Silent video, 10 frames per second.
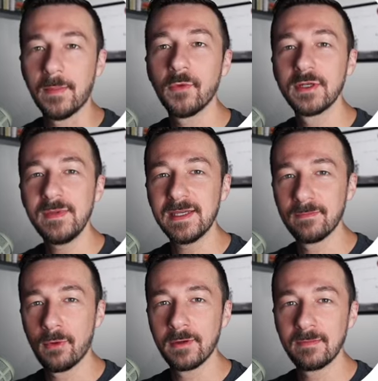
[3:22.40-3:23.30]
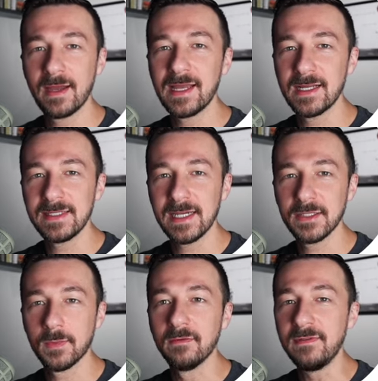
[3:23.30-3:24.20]
I'm going to be importing my contacts
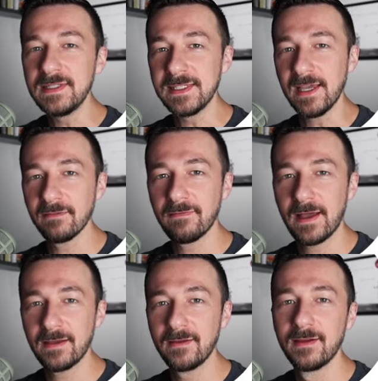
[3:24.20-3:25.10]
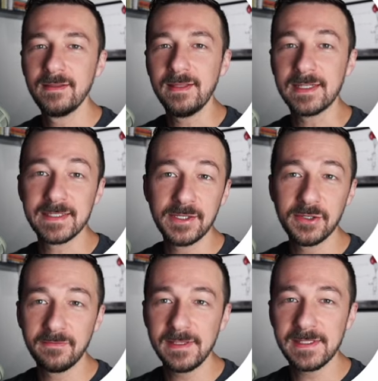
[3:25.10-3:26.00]
from a VCF file. The
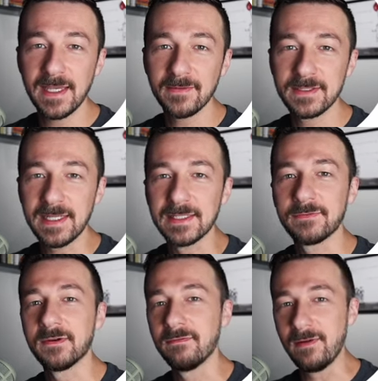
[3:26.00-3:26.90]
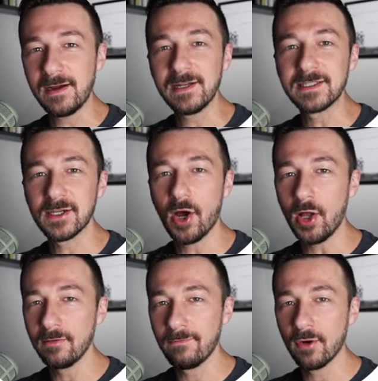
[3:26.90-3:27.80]
extension VCF stands for Variant
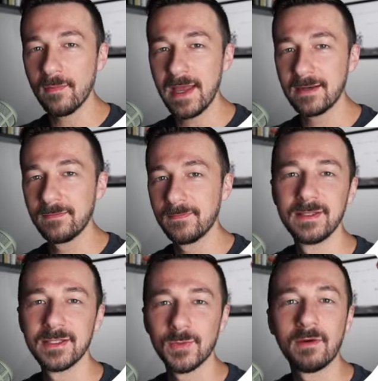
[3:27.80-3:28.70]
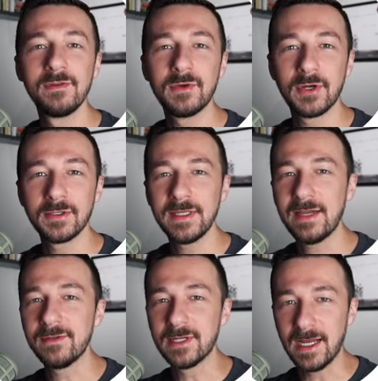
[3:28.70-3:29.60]
Call Format, so wherever you currently
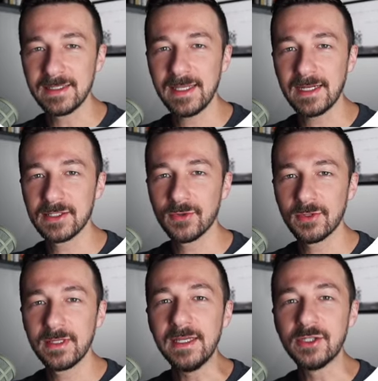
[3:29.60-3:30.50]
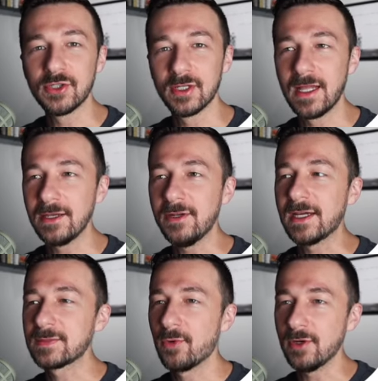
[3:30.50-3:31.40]
have your contacts stored, they should allow you to
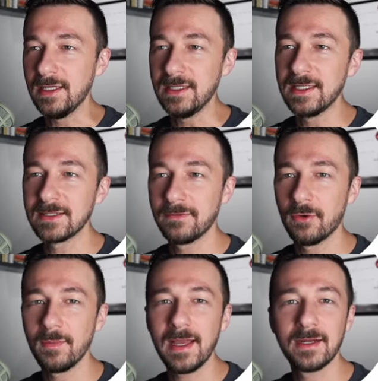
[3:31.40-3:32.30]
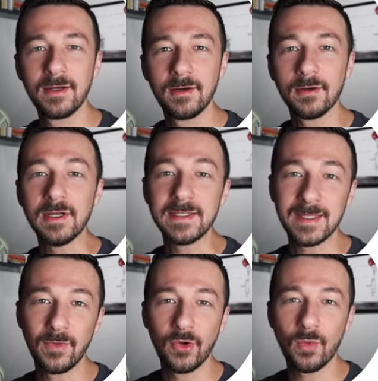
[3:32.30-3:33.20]
export in this format or a
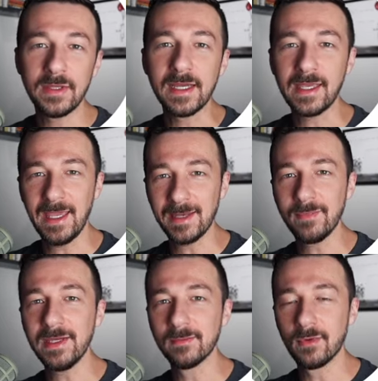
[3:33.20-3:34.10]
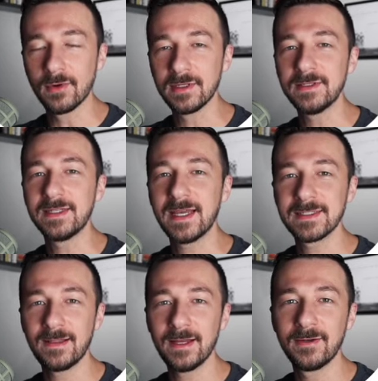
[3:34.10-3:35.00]
similar one that can be imported to
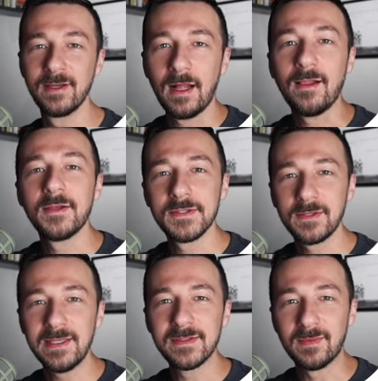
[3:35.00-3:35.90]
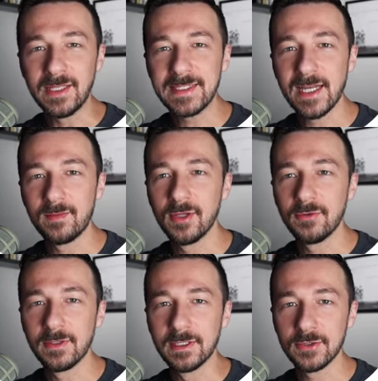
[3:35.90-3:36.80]
Nextcloud. I'll also leave some links down below
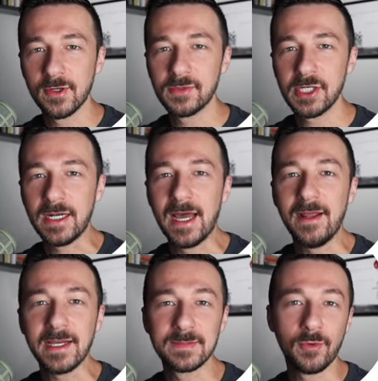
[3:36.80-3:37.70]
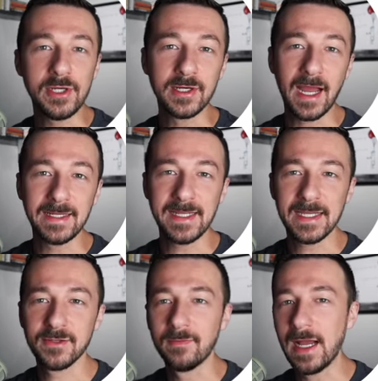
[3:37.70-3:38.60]
in the description on how to export your
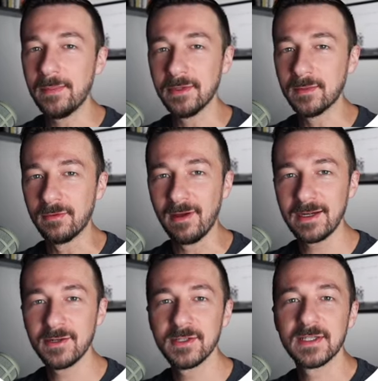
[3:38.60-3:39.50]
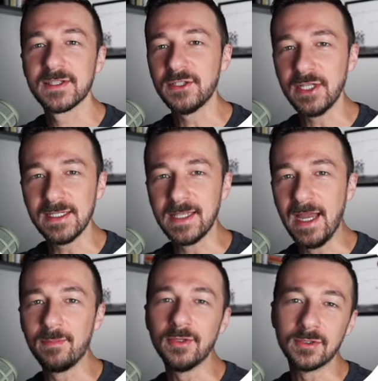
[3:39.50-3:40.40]
contacts from popular providers such as
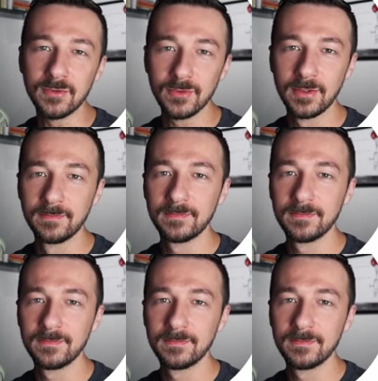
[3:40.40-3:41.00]
Apple and Google.